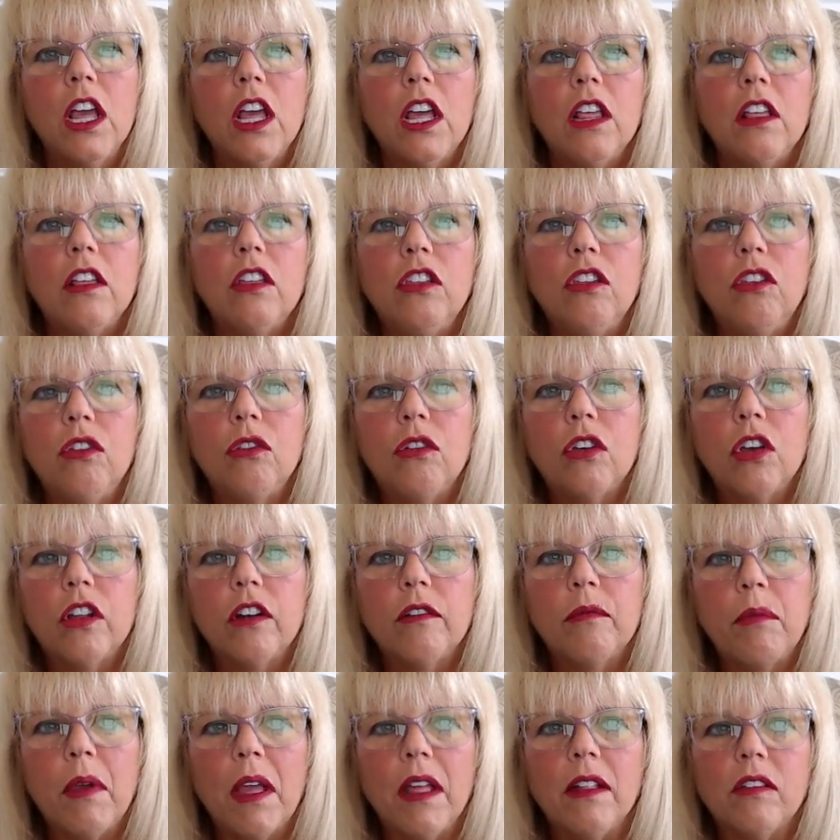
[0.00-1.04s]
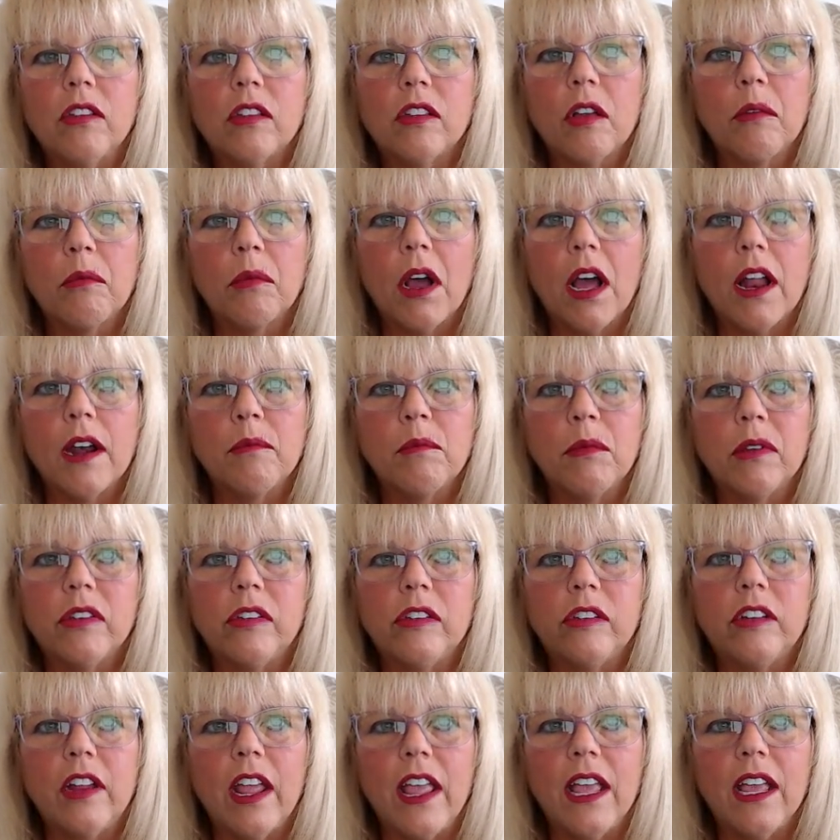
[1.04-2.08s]
you could have made some kind of
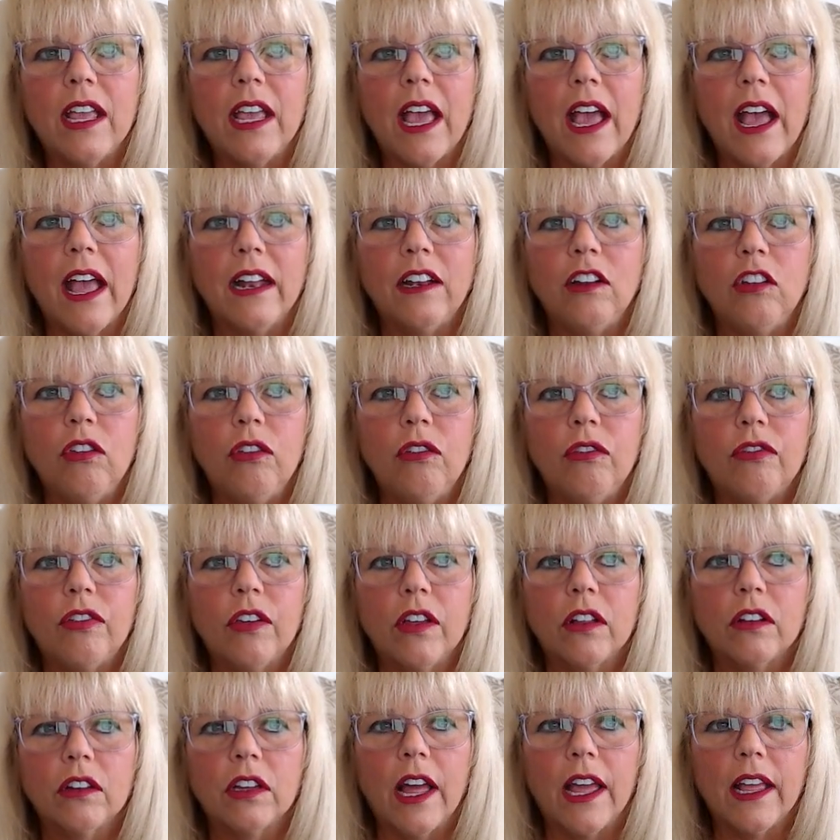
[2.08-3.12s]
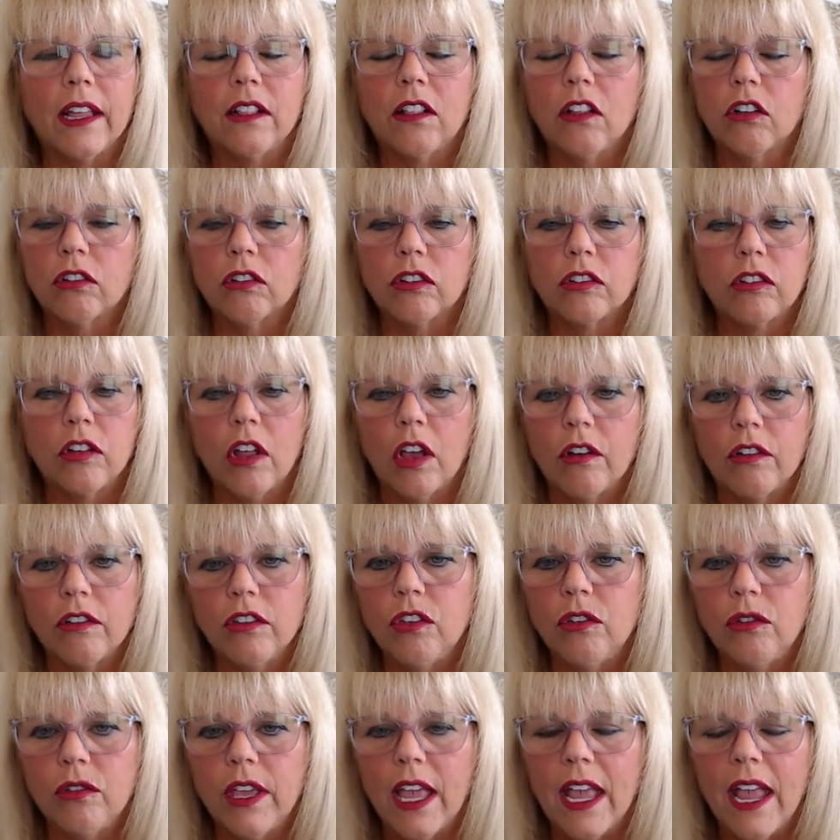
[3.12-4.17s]
mistake and you feel like there's no
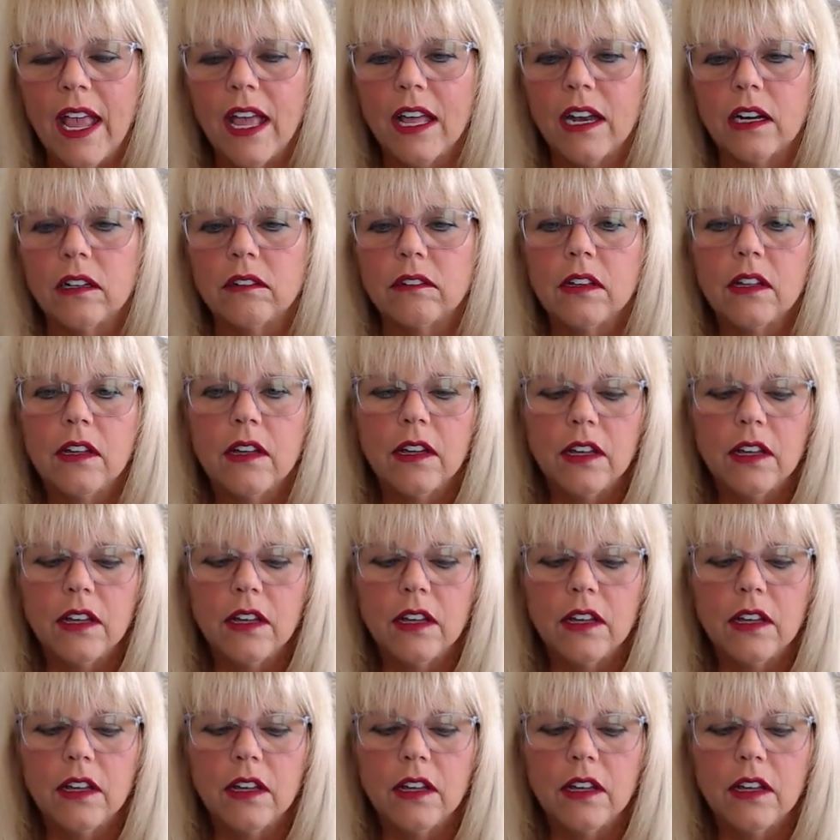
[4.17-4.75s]
you can't